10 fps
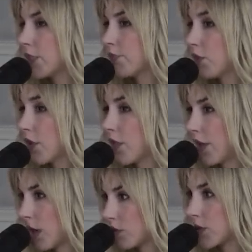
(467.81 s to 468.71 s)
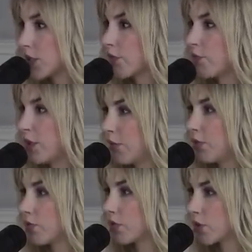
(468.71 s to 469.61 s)
if not thousands of
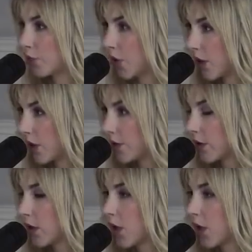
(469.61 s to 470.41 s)
people respond